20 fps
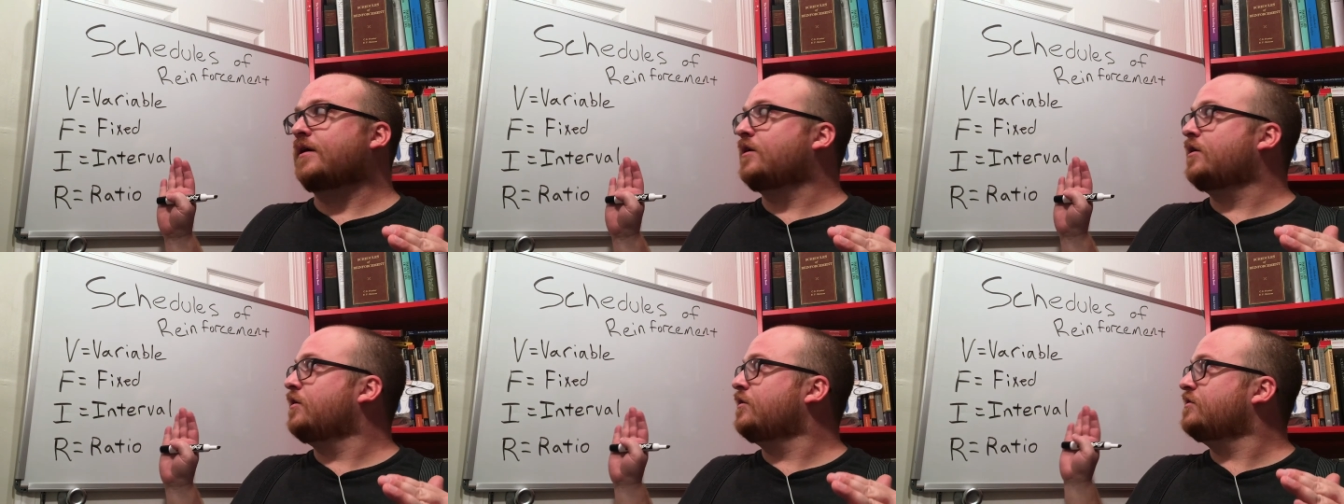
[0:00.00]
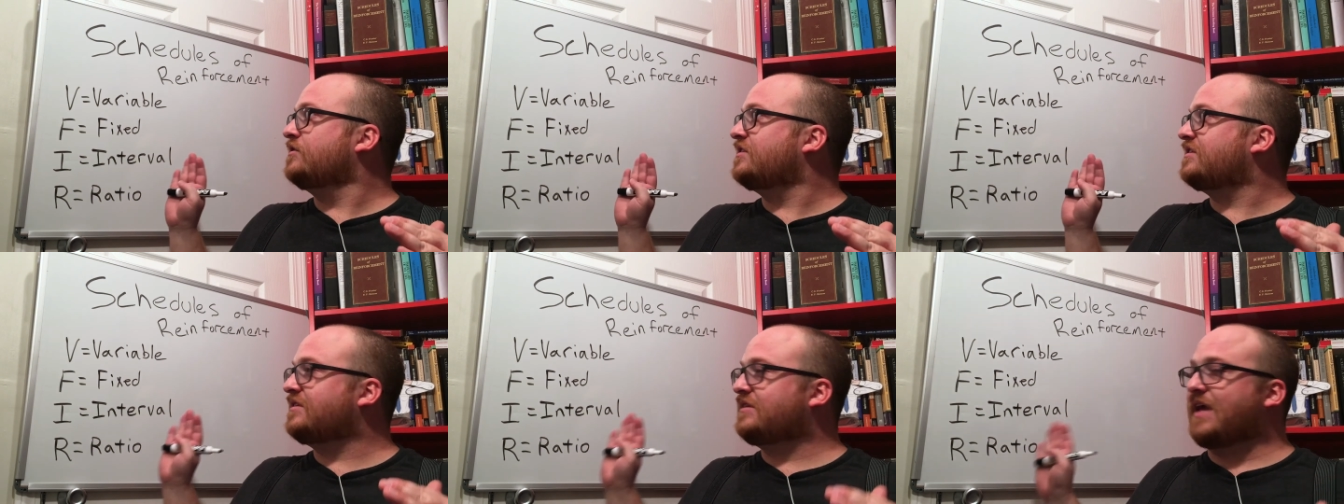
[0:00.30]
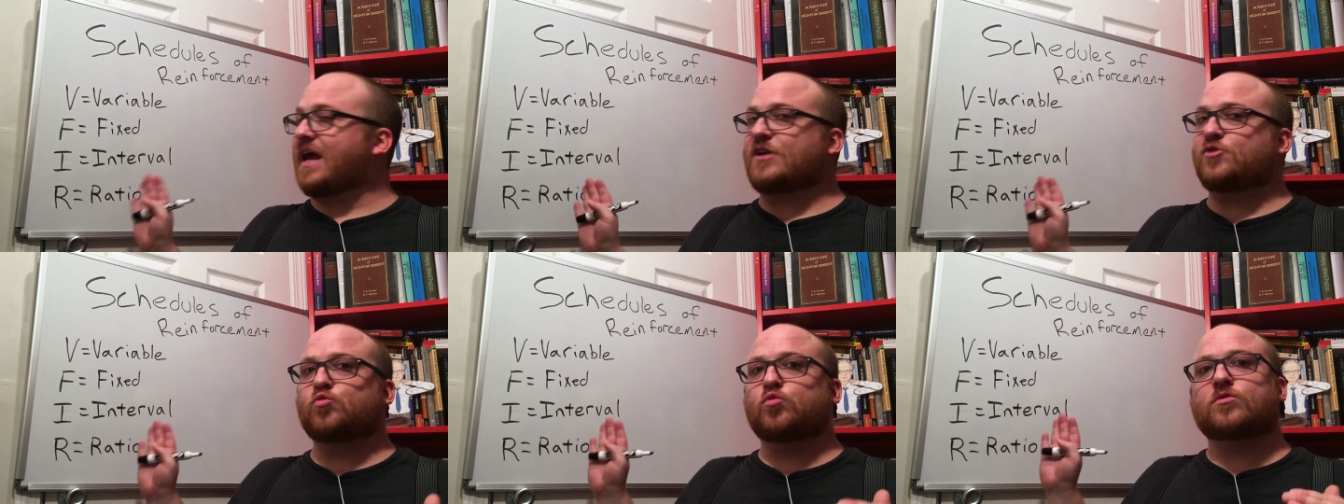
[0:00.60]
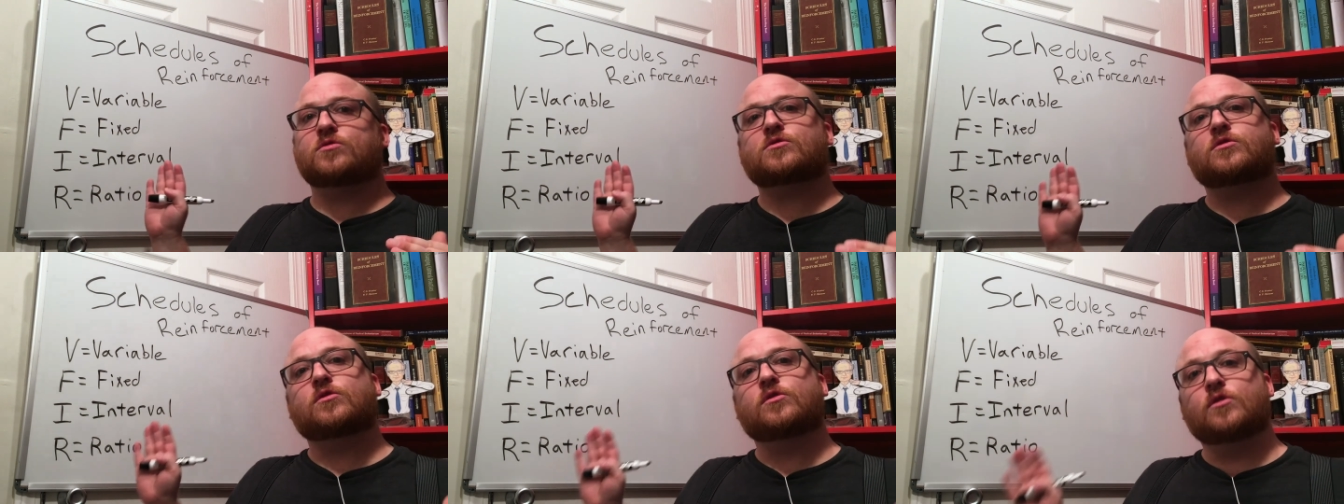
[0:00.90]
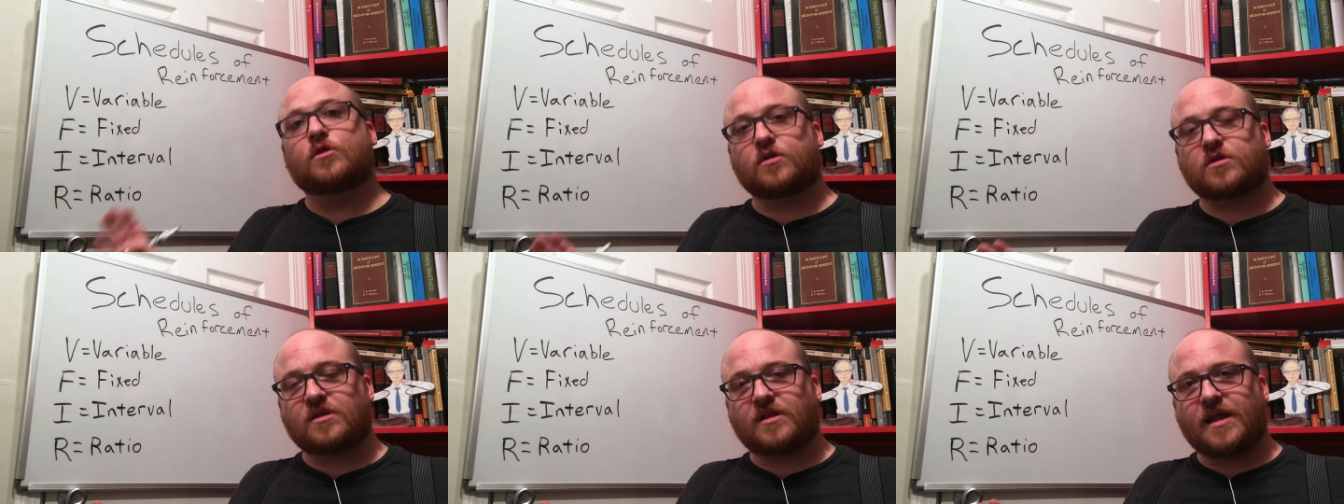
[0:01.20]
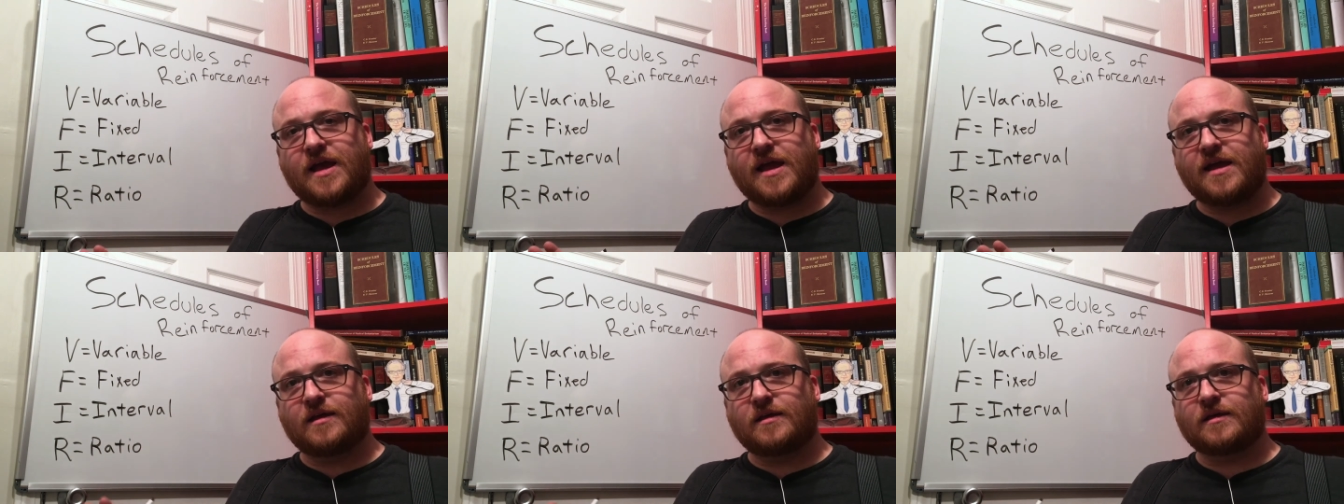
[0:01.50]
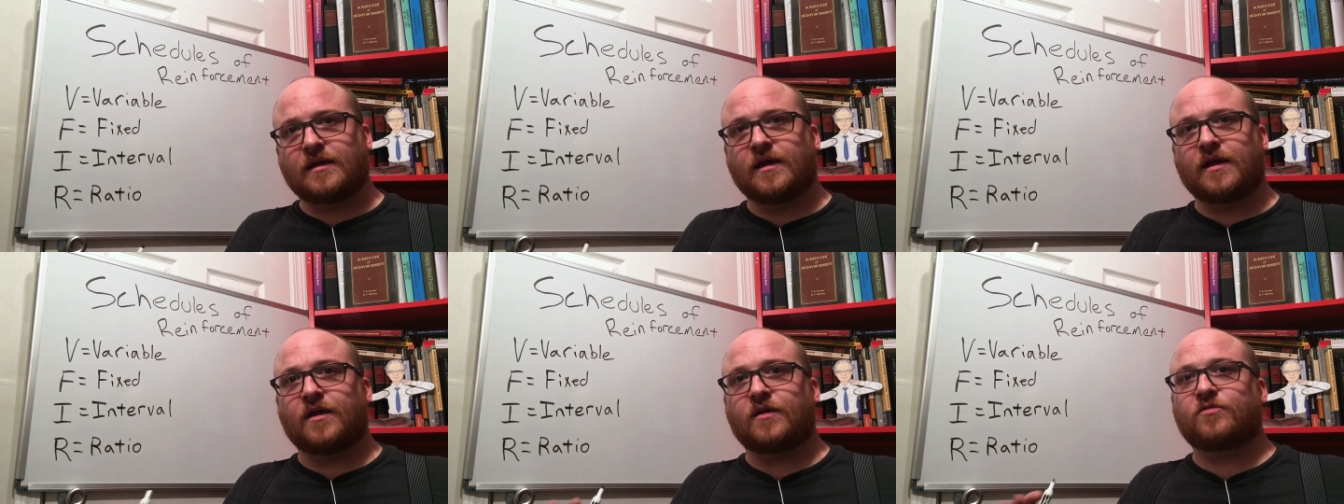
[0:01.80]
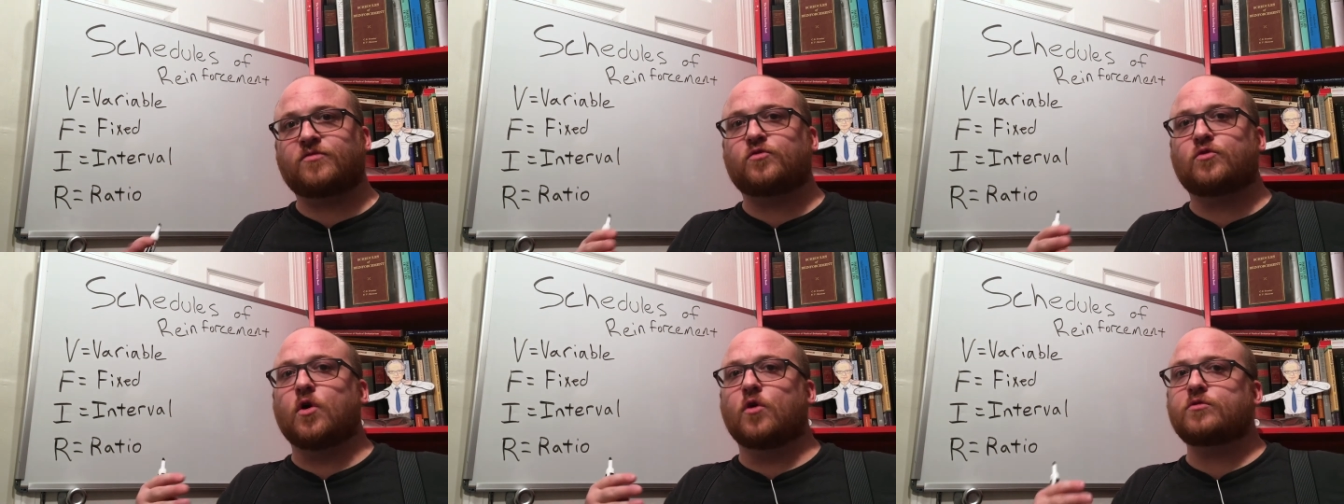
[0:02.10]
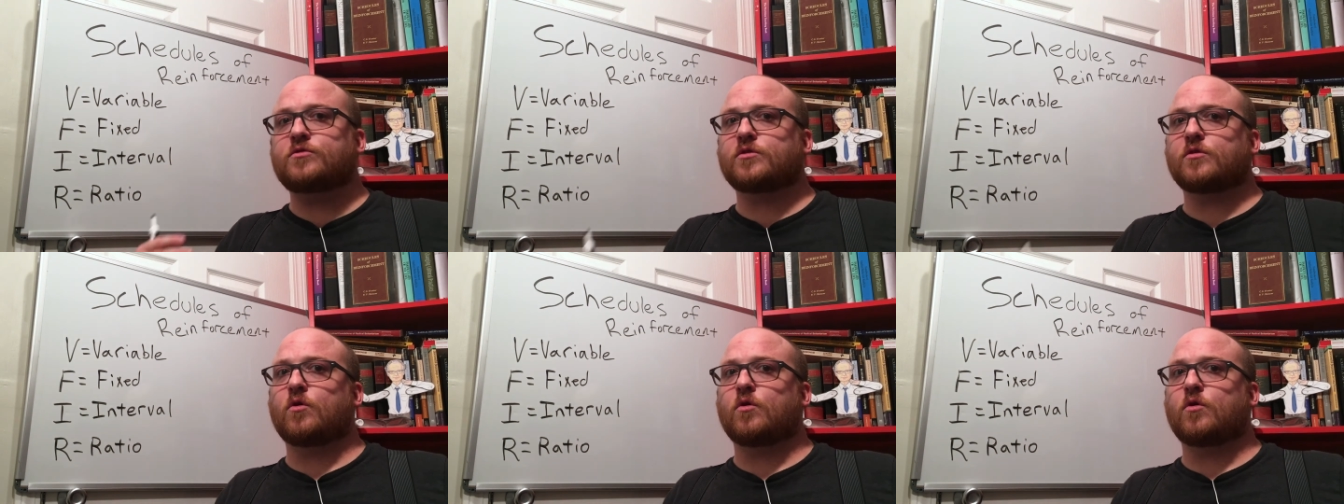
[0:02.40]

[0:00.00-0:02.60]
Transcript: schedules look like, those